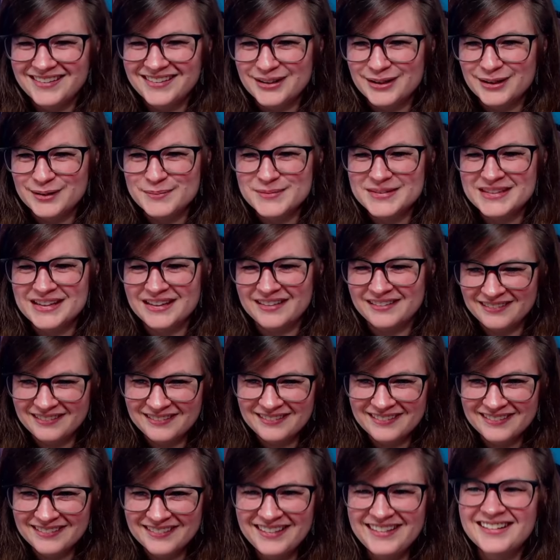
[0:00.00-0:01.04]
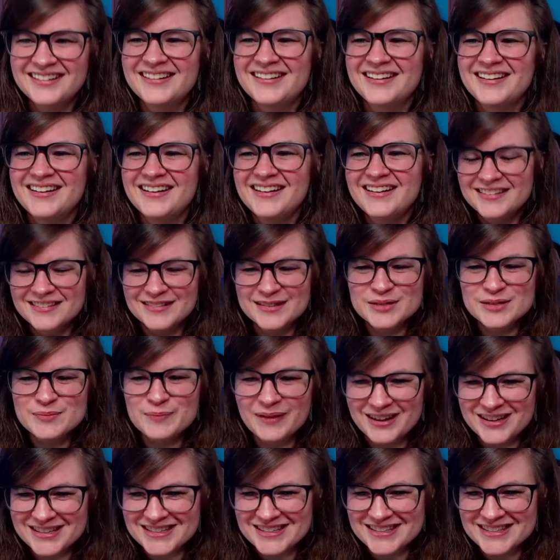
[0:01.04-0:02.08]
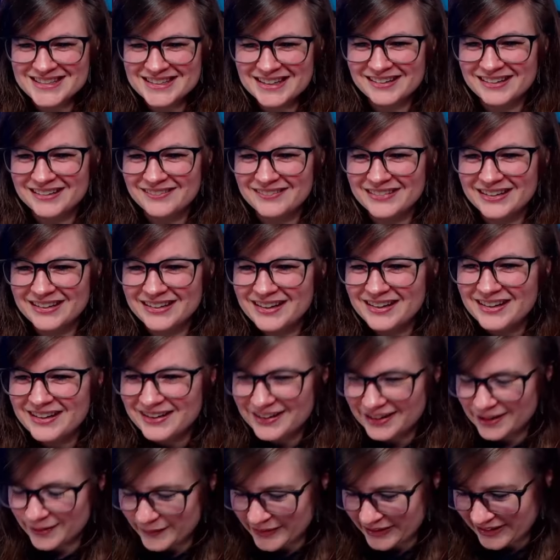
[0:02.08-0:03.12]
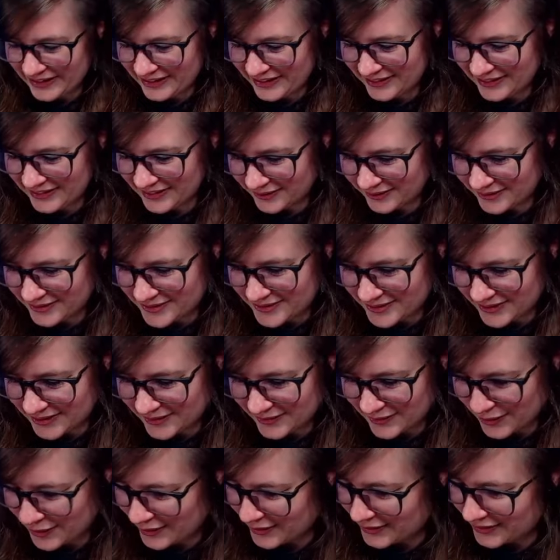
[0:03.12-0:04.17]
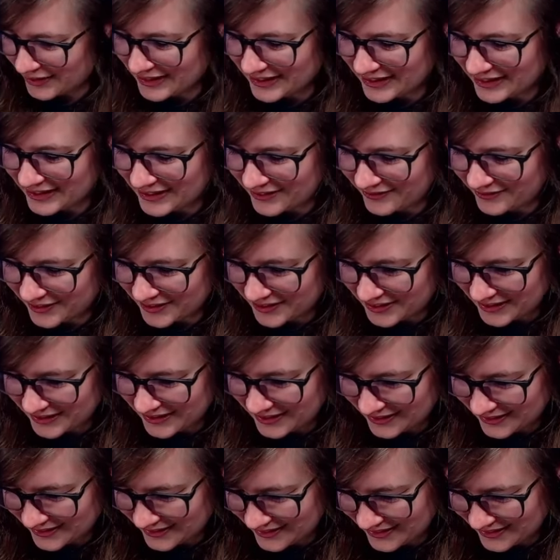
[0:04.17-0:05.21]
I'm scared. This pause is scaring me. You're painting the gold trim. Oh, God, fucking...